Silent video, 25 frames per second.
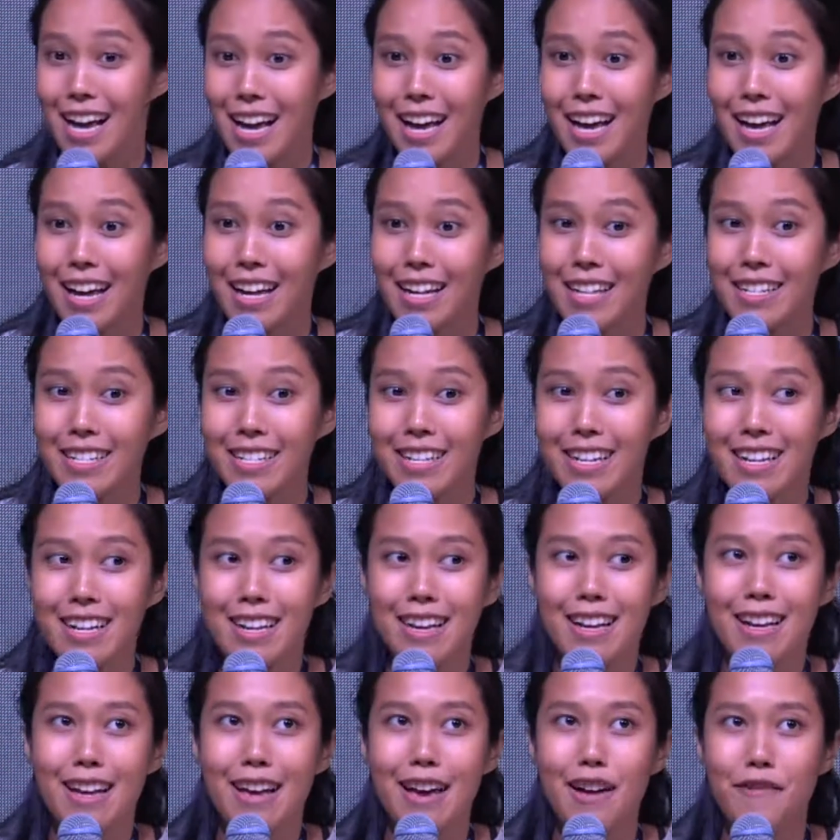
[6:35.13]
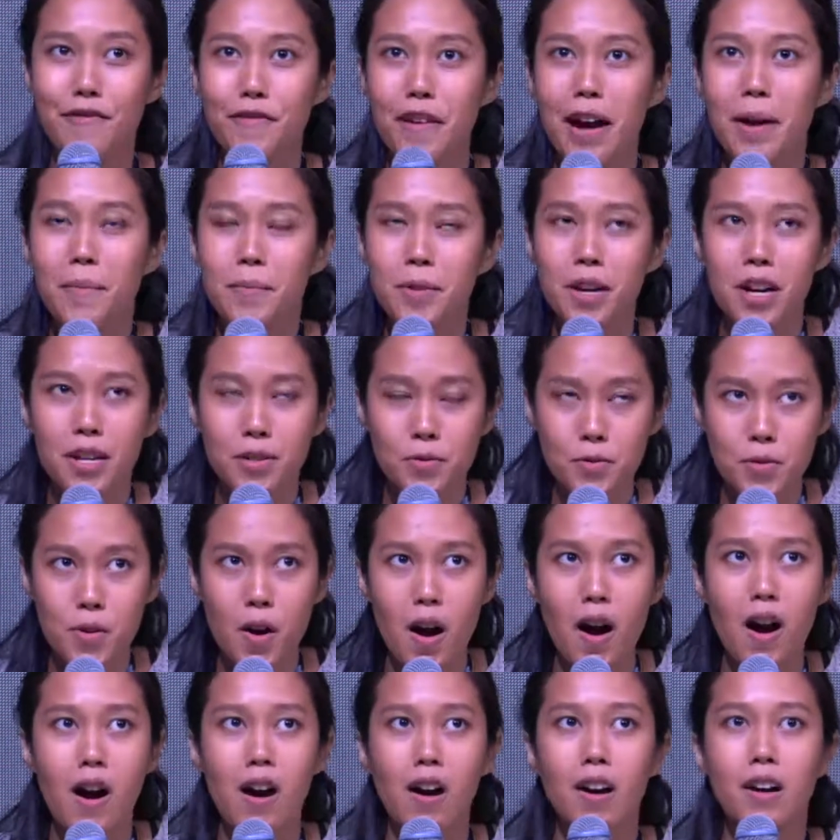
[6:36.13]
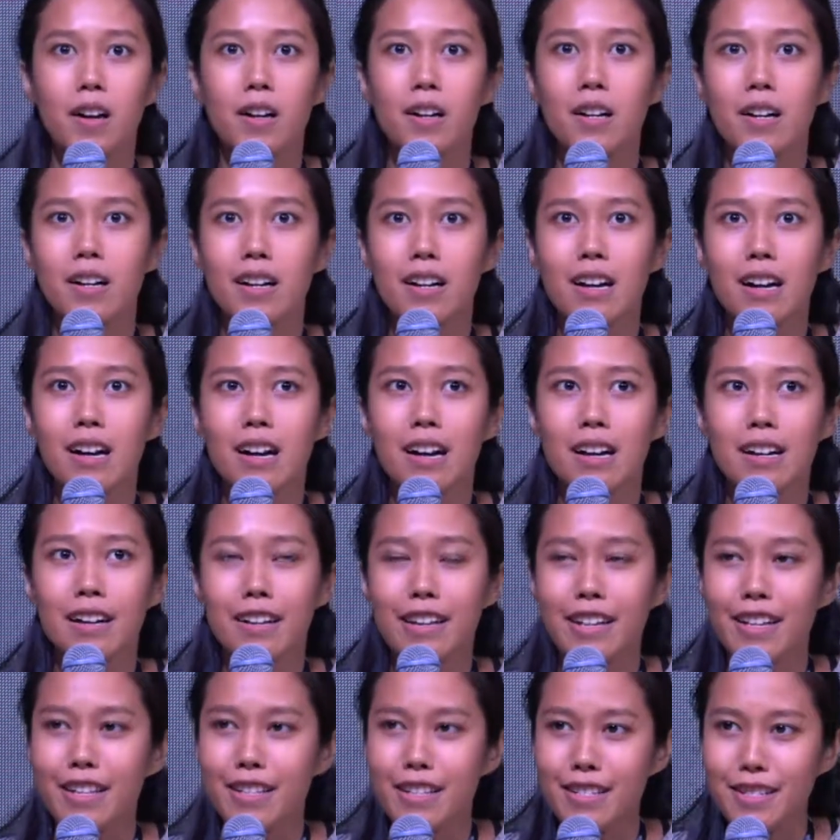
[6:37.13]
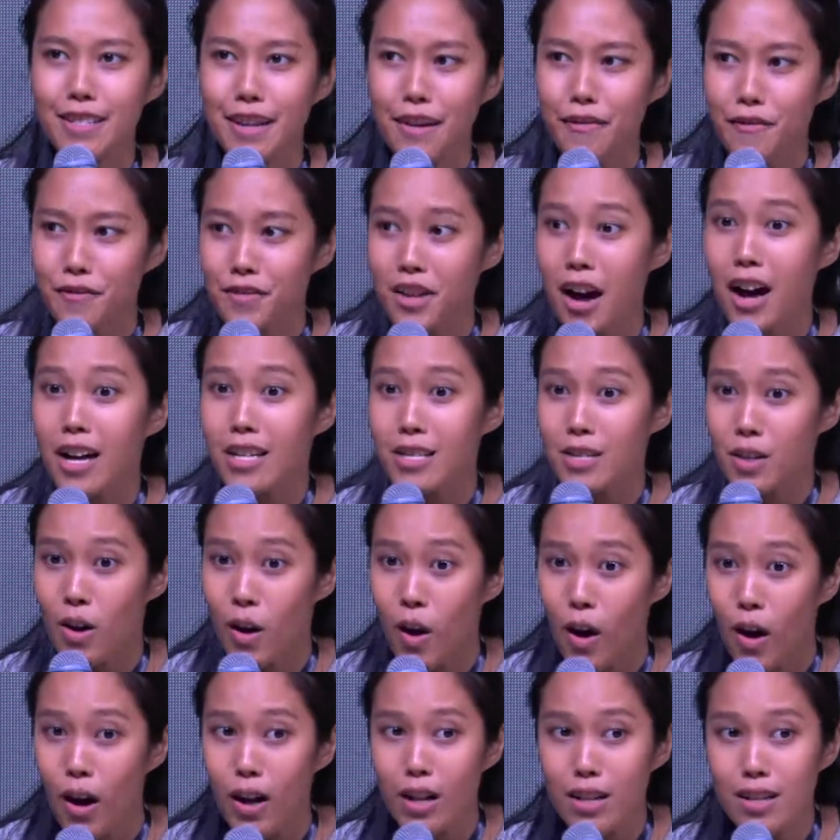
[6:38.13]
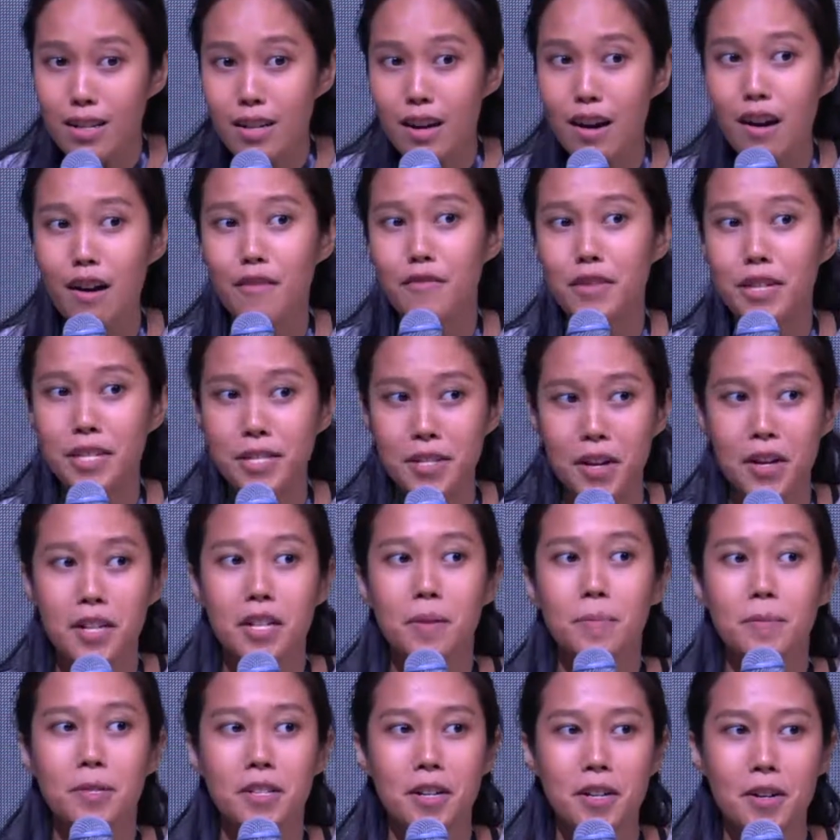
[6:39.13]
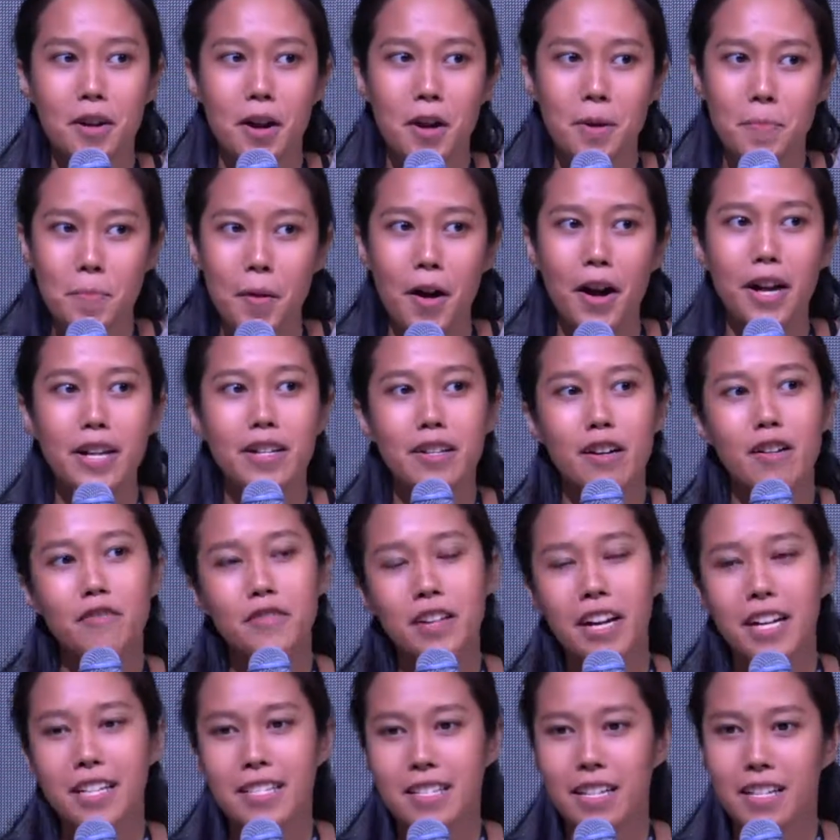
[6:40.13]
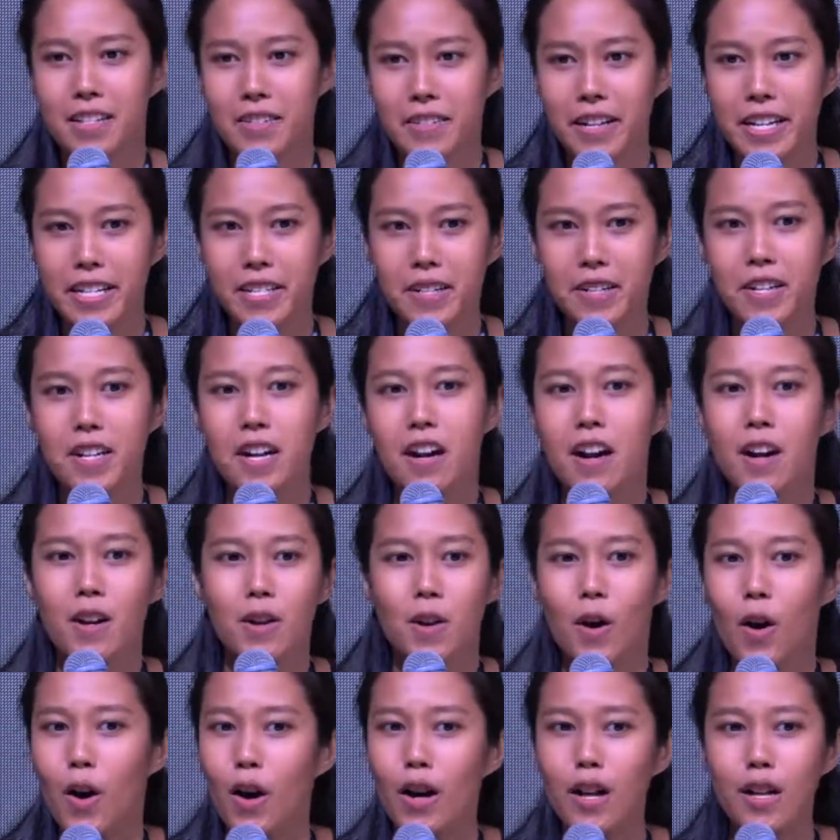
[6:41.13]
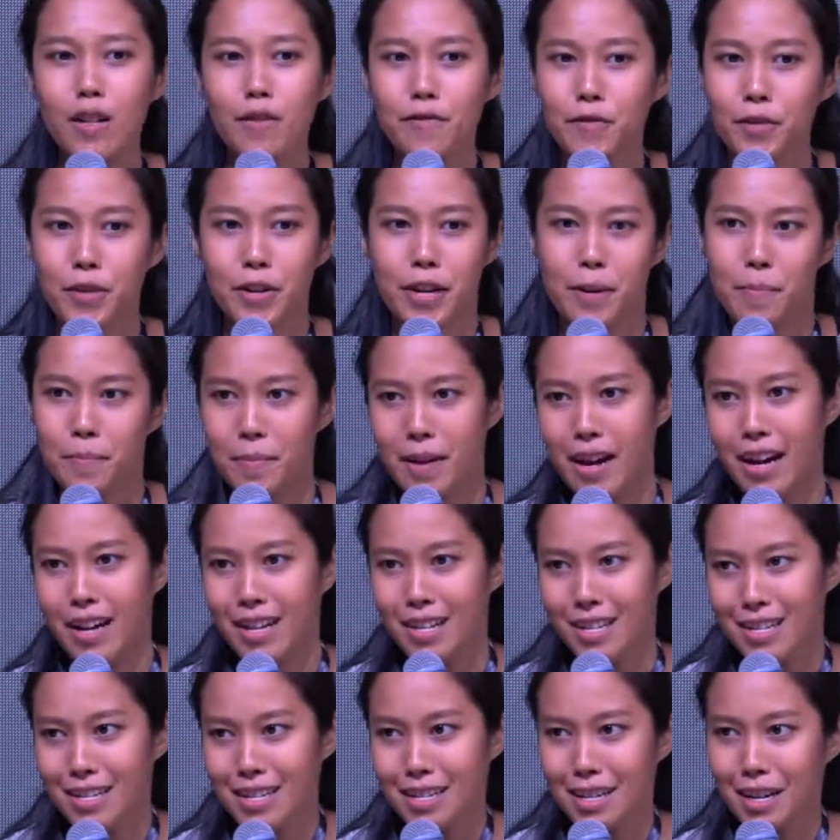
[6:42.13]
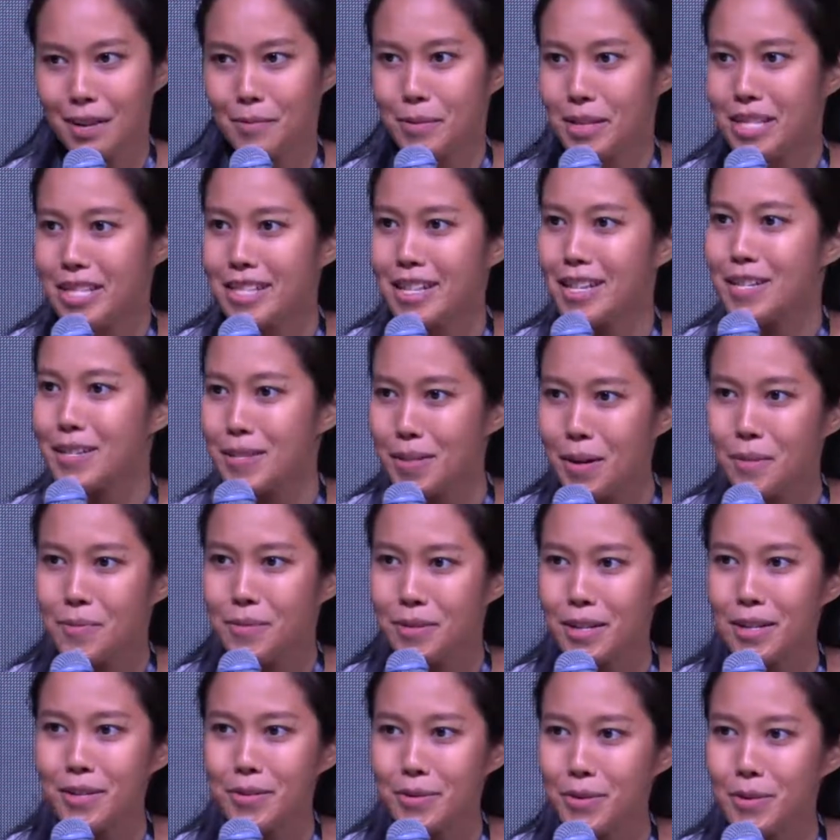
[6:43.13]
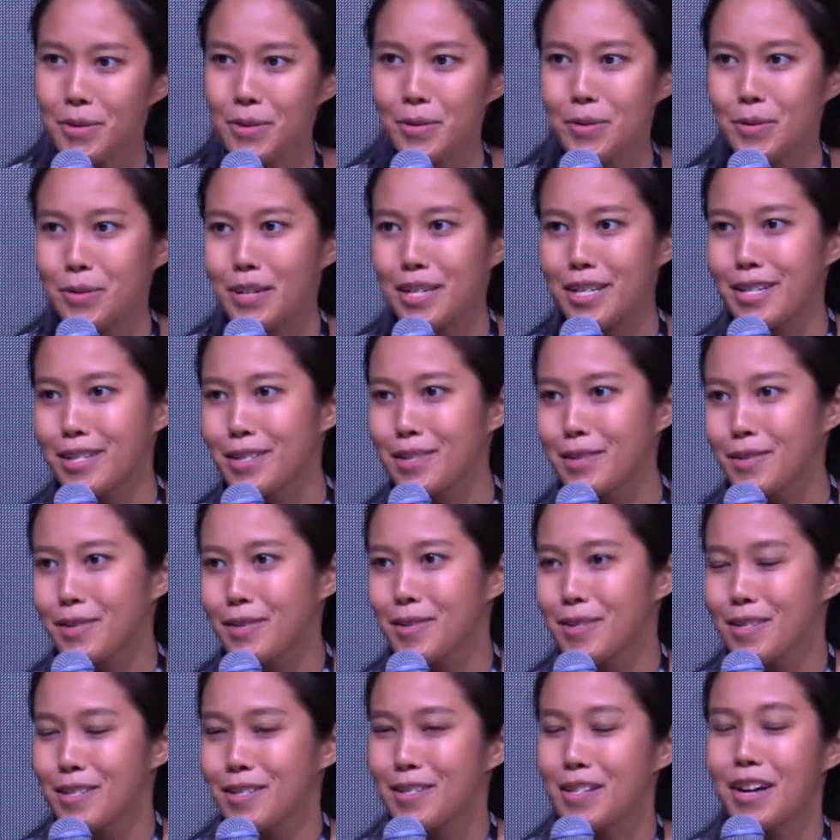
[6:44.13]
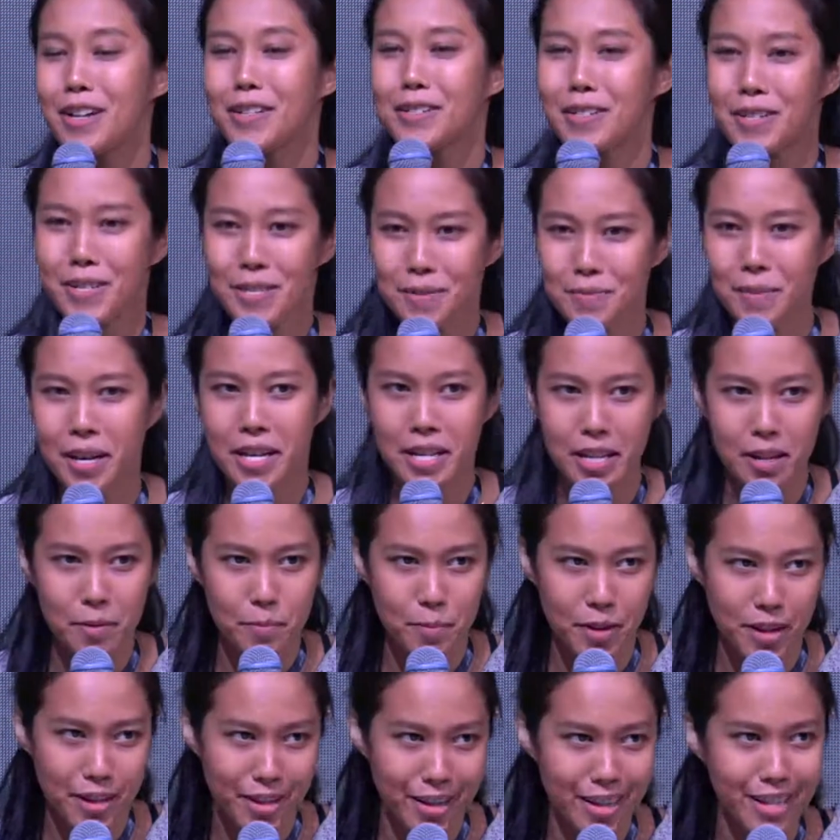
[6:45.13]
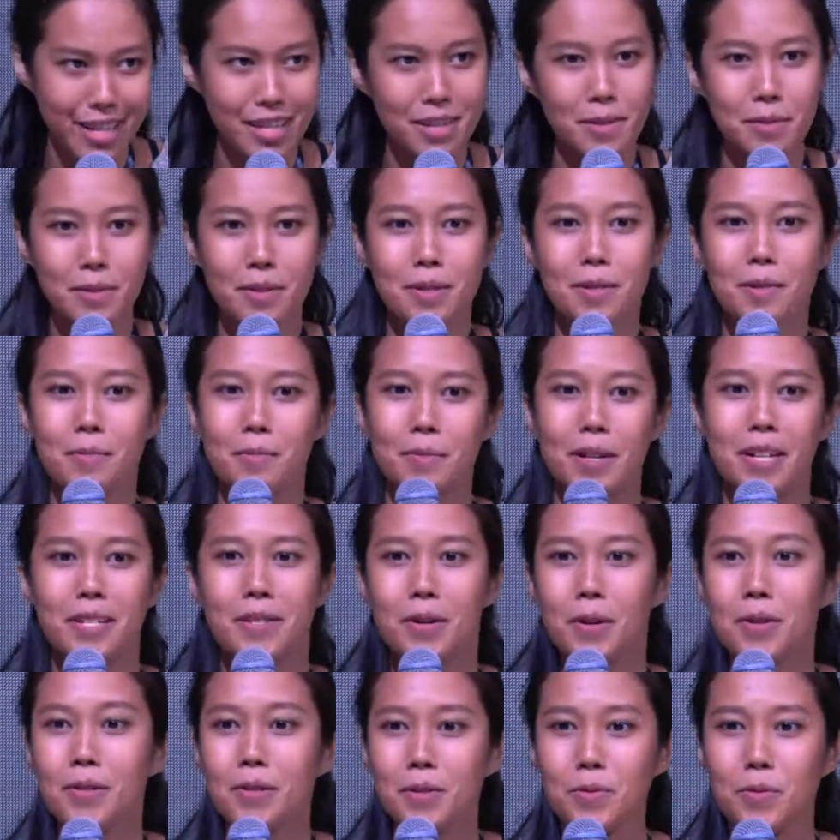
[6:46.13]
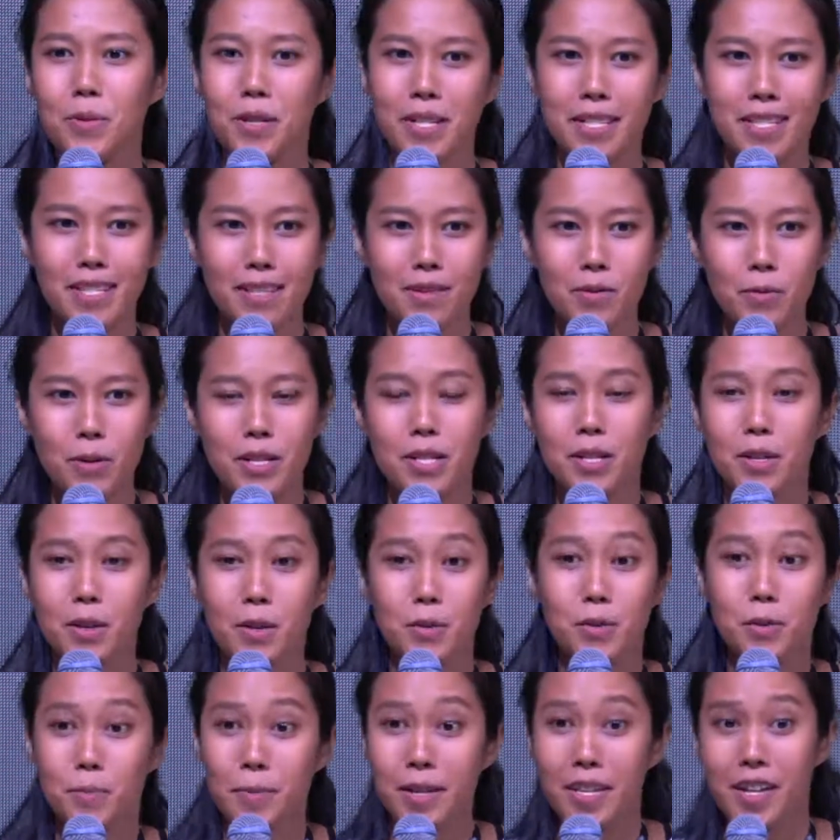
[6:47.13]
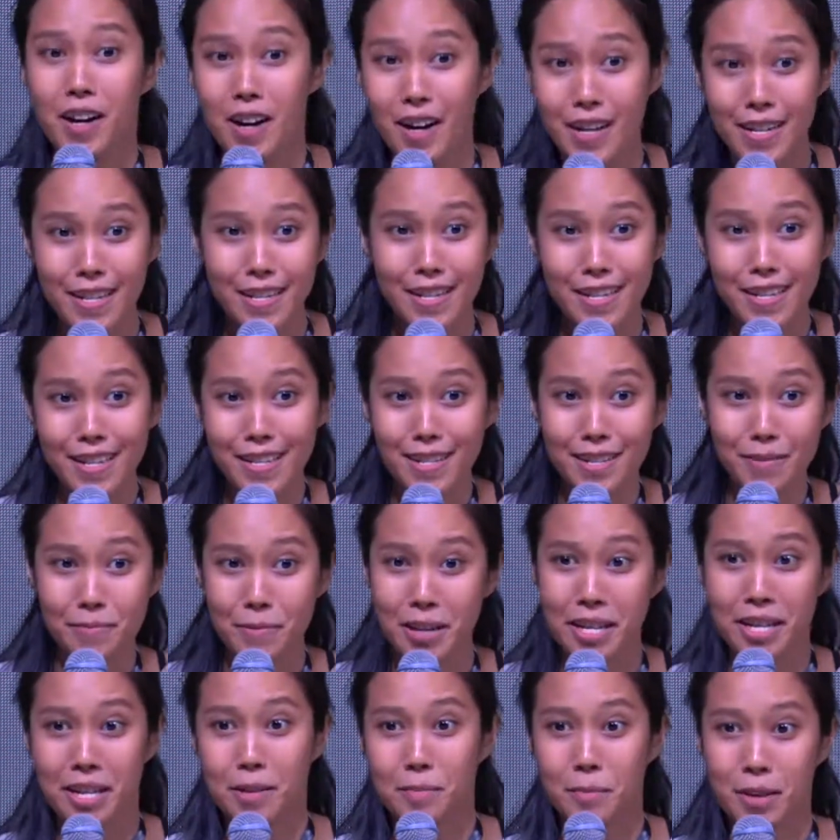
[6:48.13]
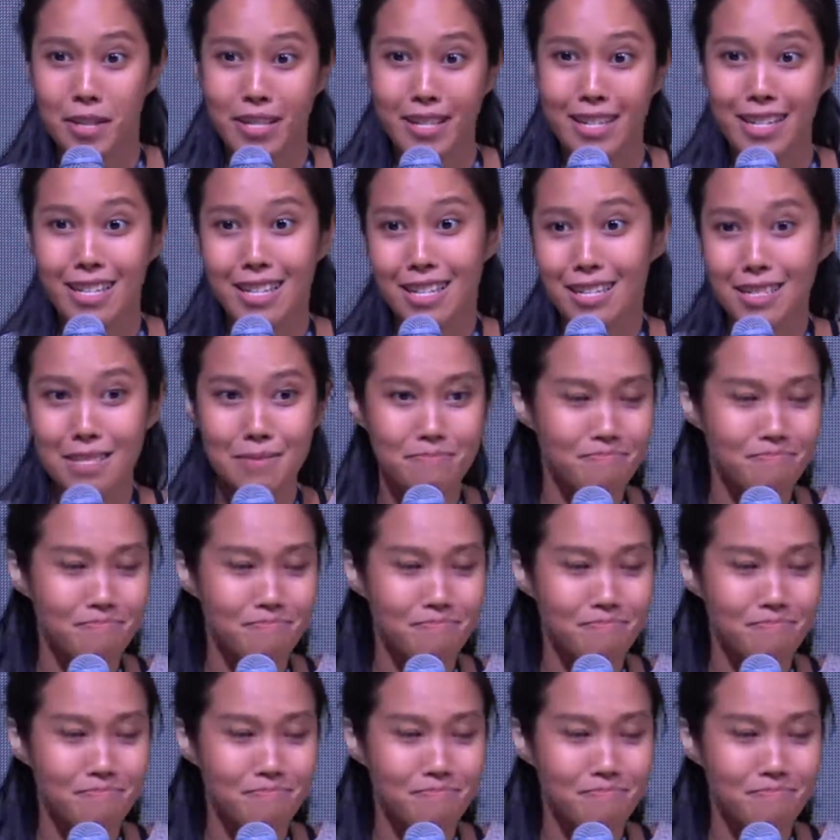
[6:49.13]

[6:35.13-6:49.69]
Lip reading: And if I'm not wrong, if not all of the startups that are part of the accelerator are all for impact. I mean, there's something to do with not just making money, but also what goes beyond making money.